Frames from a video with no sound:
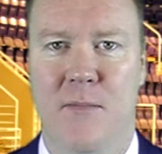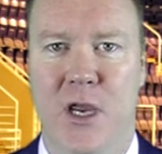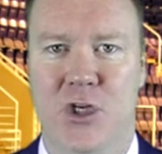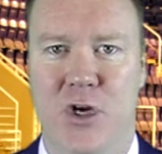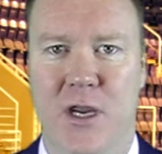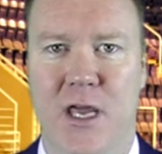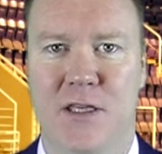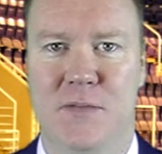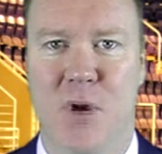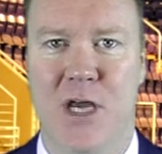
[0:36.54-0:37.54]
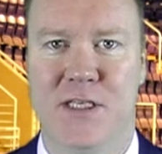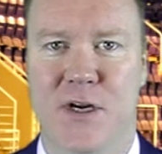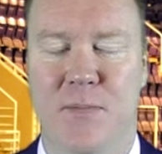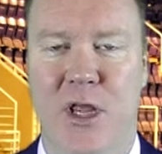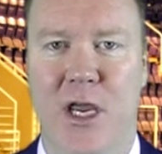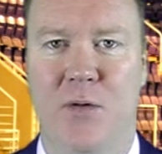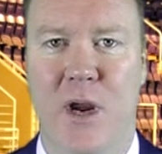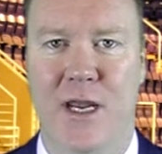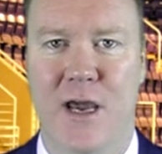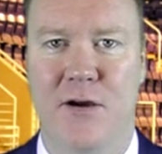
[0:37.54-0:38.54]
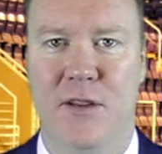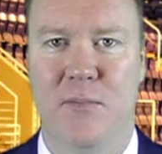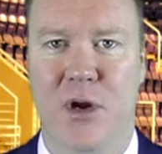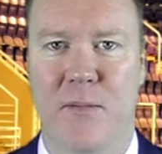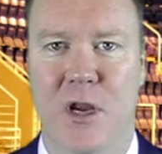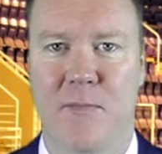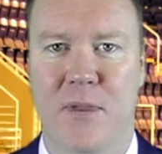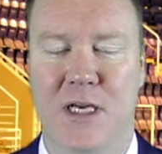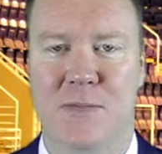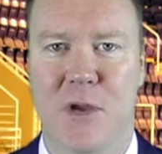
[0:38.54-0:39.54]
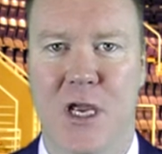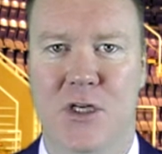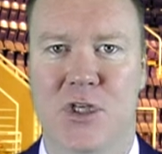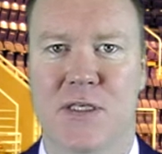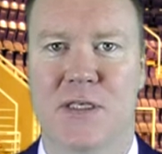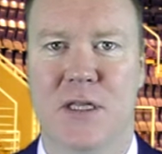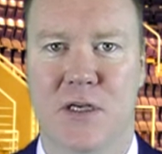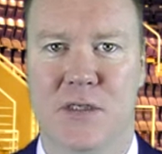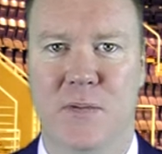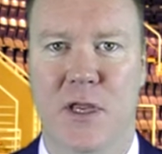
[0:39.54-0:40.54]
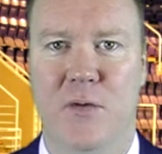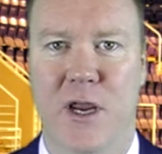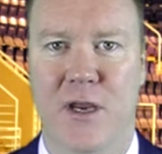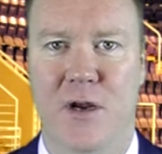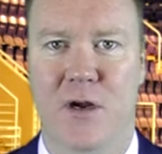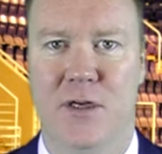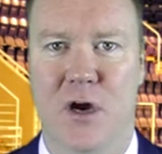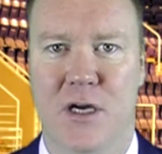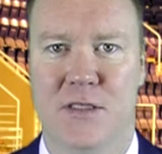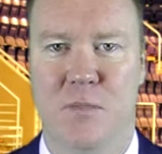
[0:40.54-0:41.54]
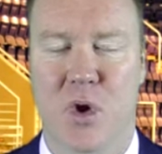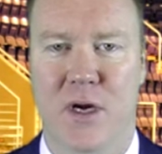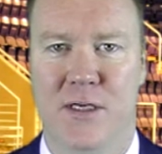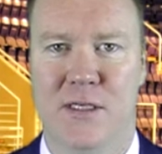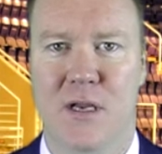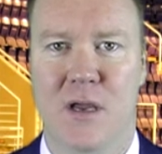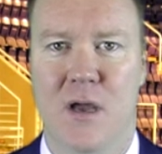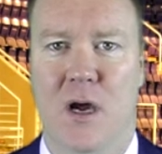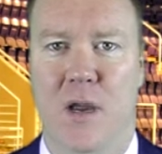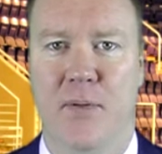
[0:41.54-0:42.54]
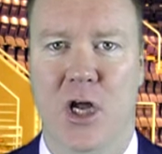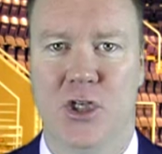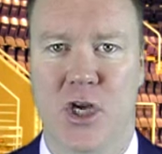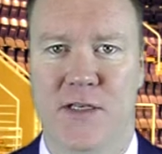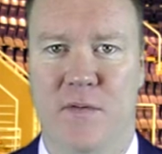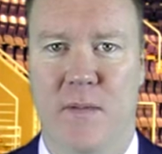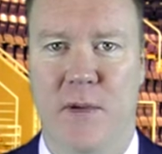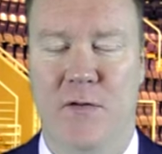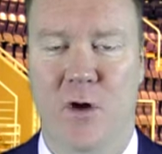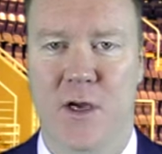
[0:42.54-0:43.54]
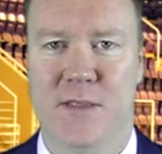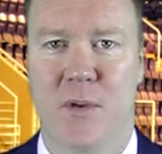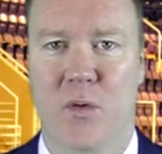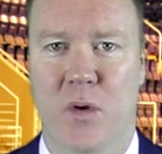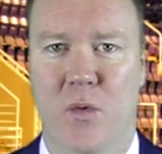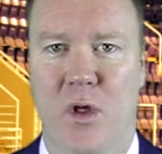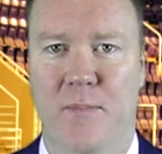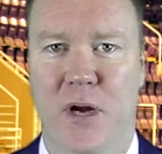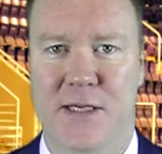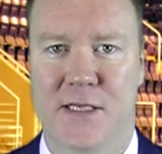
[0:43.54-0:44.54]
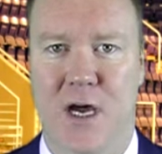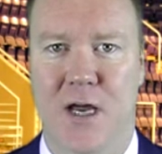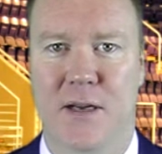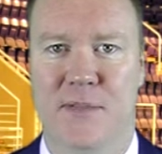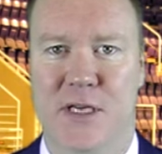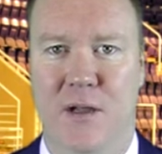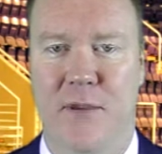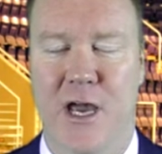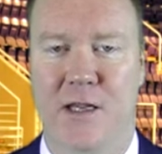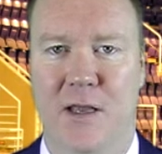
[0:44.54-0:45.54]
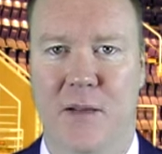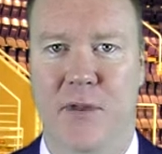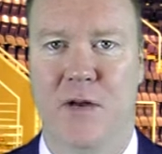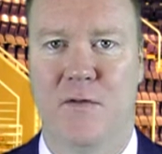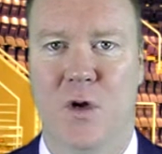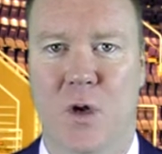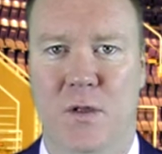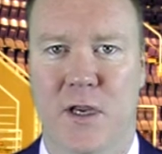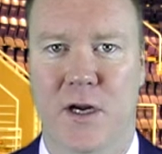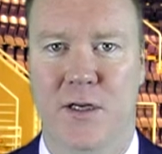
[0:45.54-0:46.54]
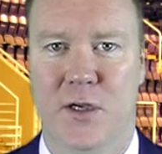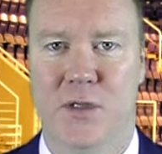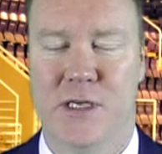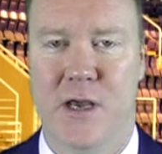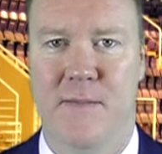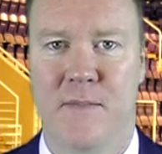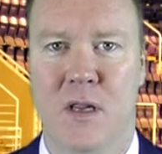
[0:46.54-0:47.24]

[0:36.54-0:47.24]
Make sure you get this monster play right now on the Premium Picks page, exclusively right here at Doc Sports. I apologize for my voice, but we will press on. I'm still battling a bit of a cold here Tuesday.